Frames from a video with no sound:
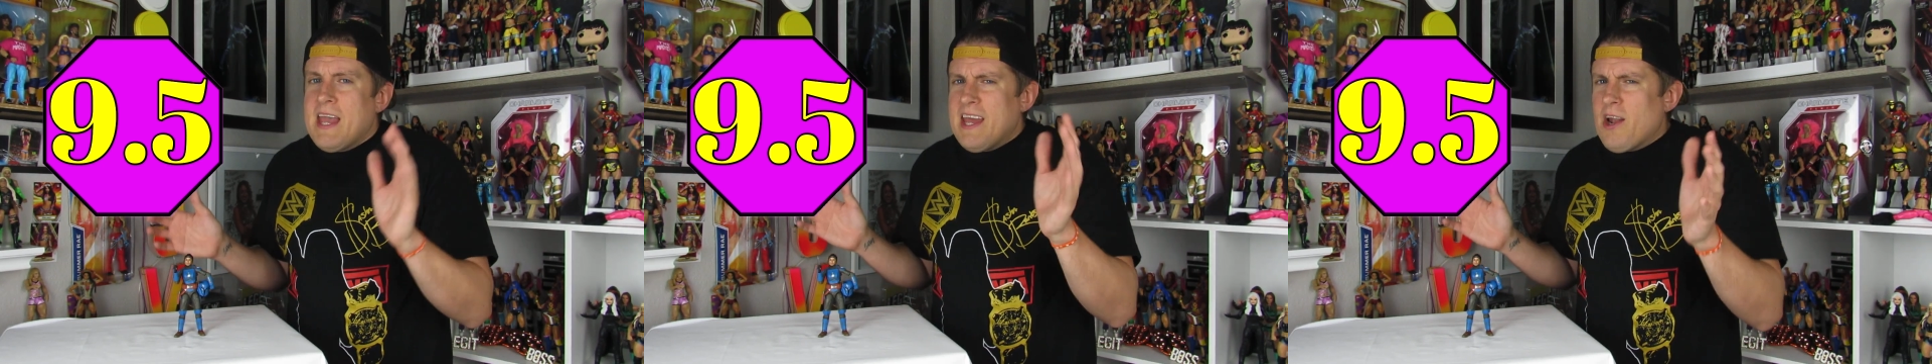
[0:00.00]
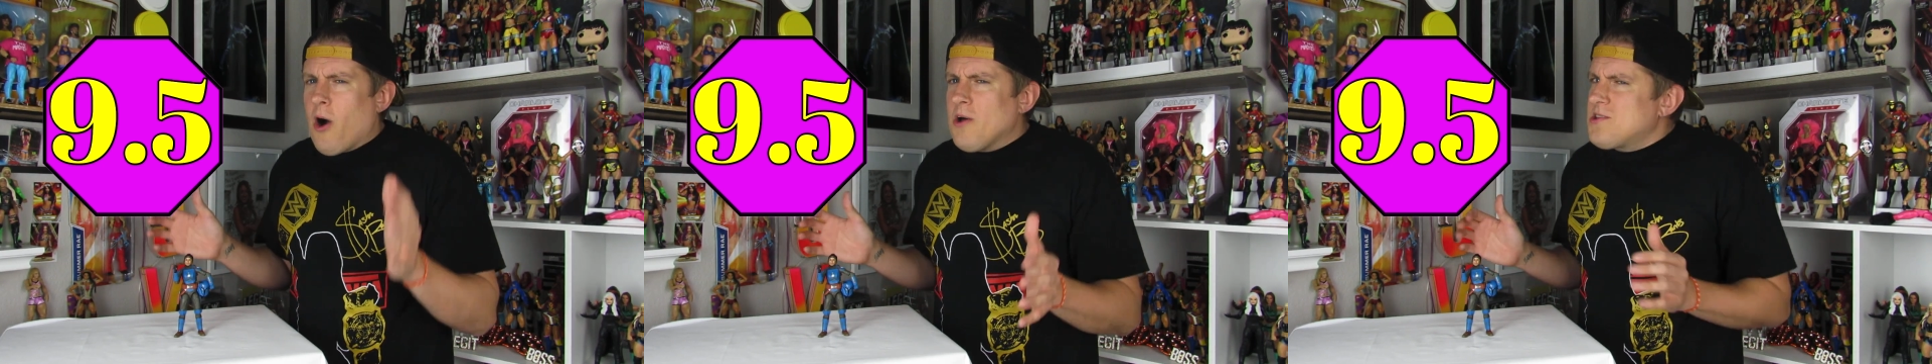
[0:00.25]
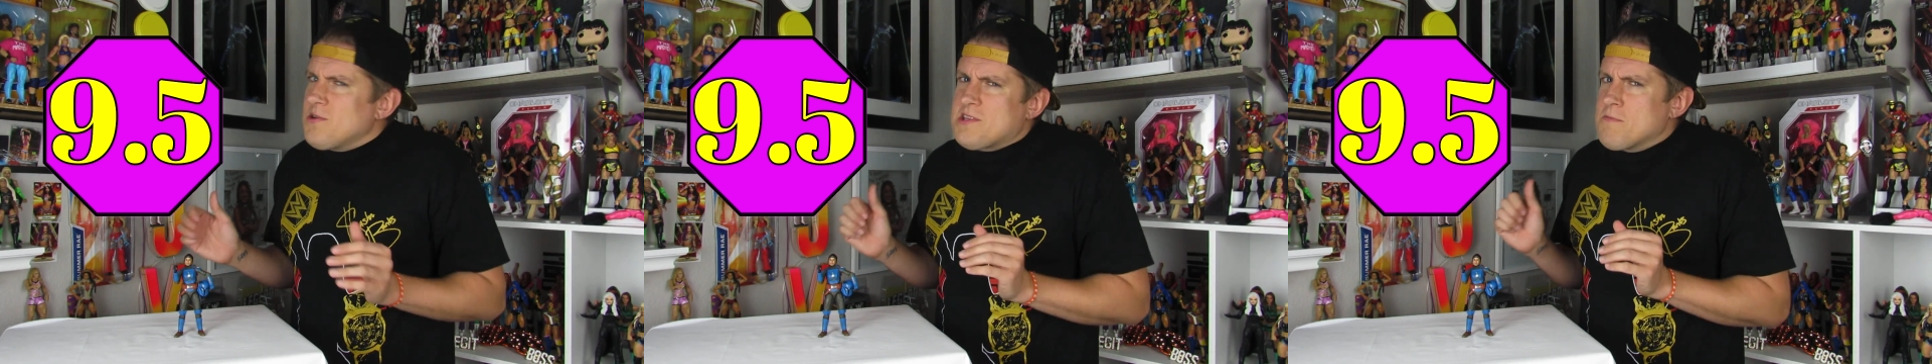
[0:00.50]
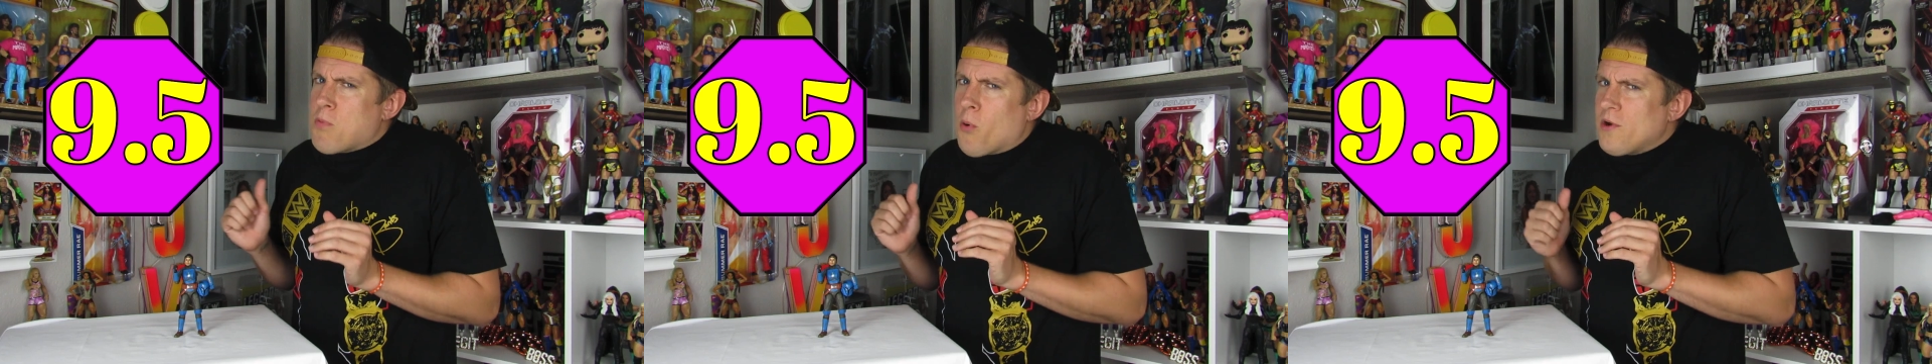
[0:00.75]
And also, it's
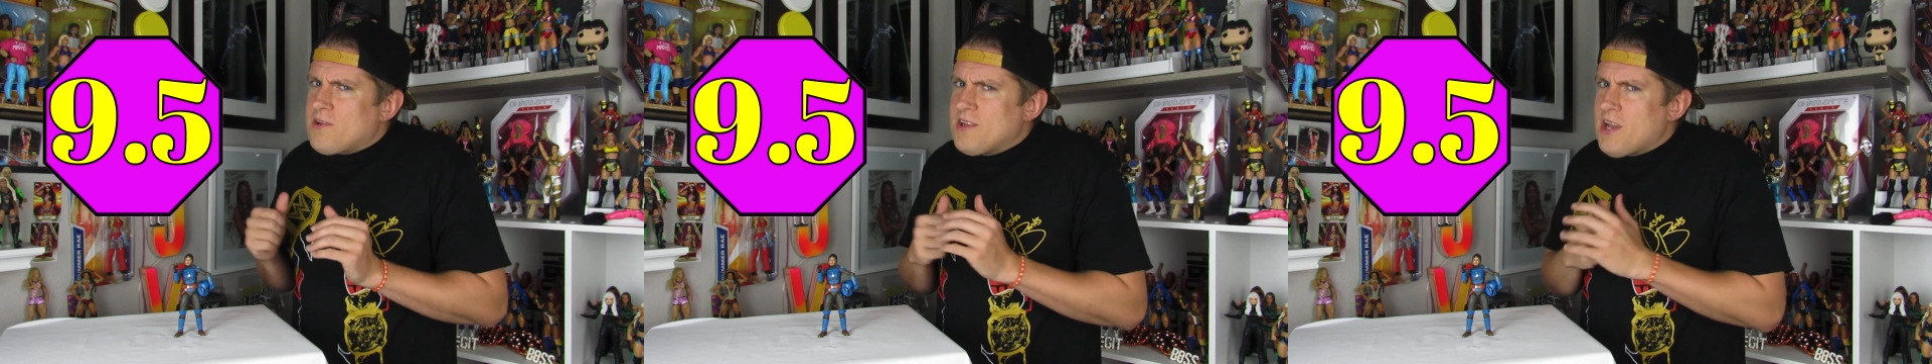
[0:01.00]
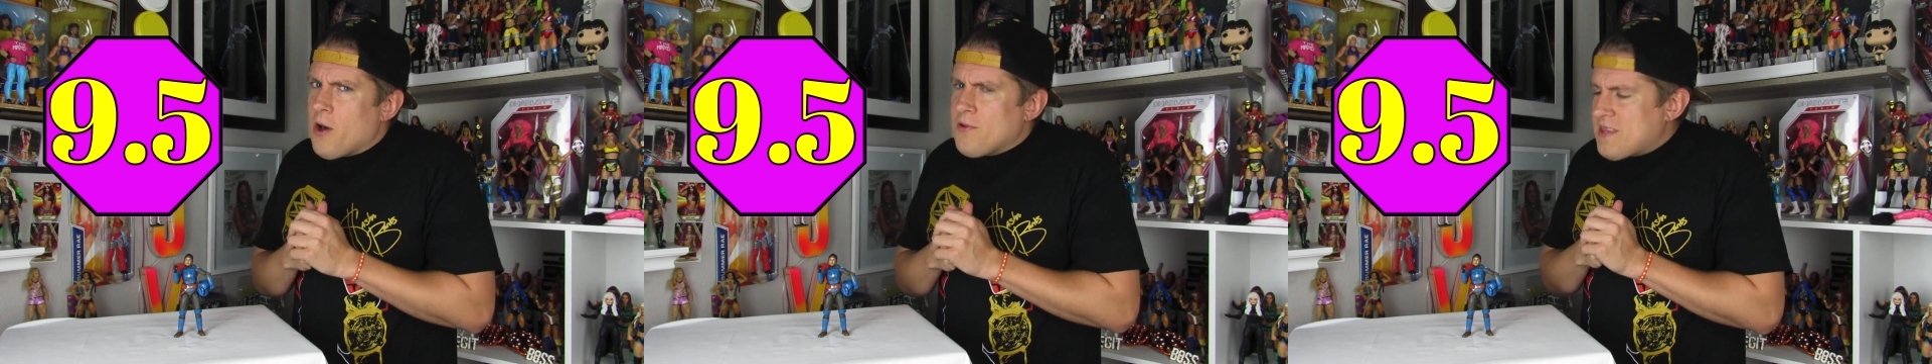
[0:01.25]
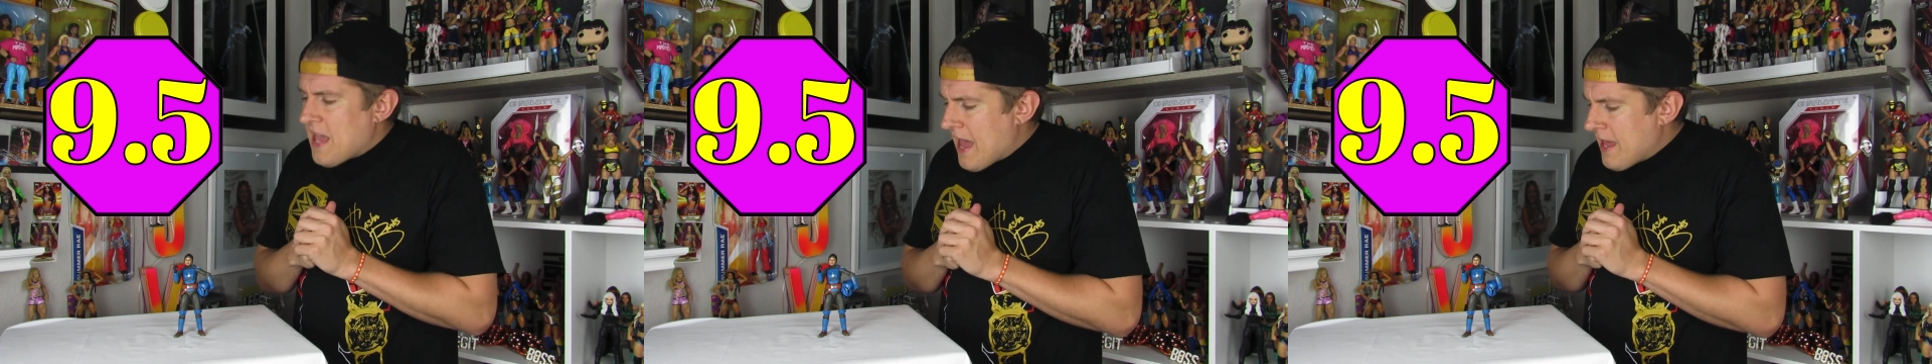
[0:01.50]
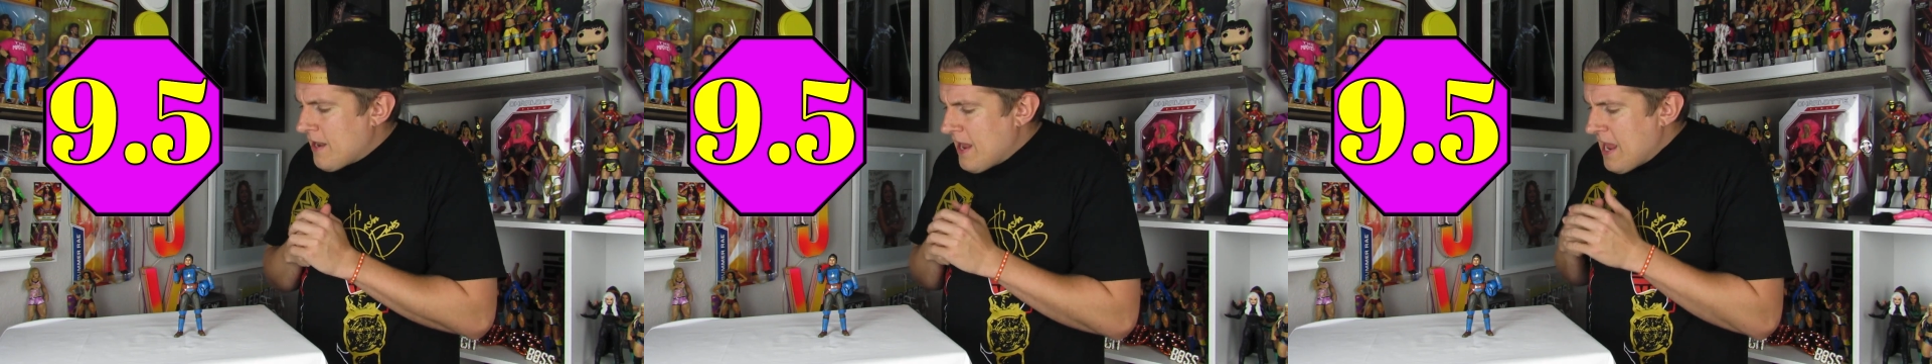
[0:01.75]
important to note
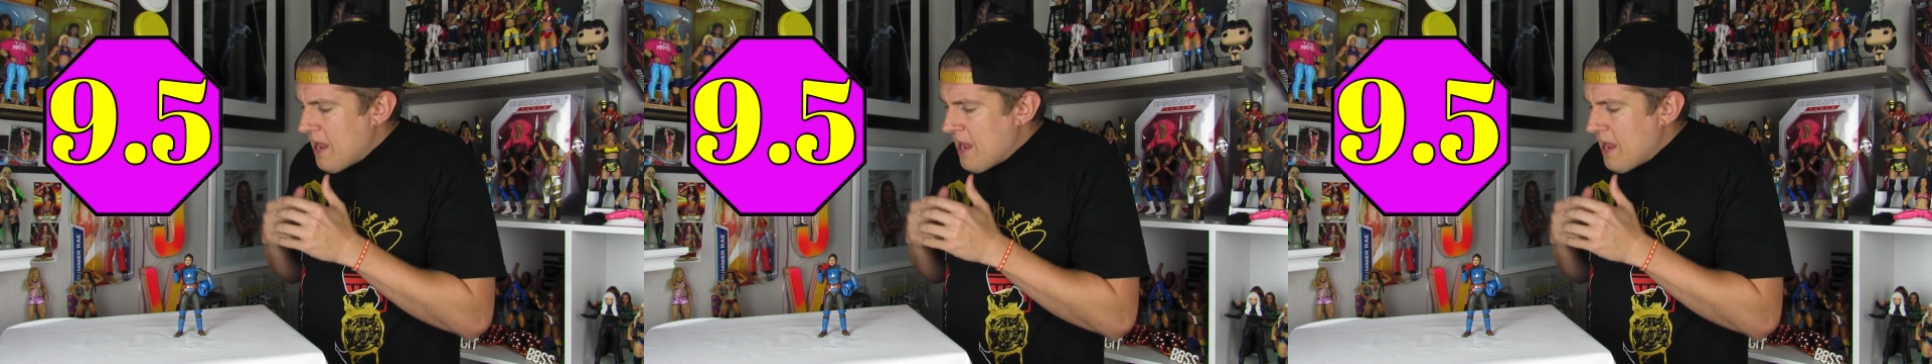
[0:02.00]
that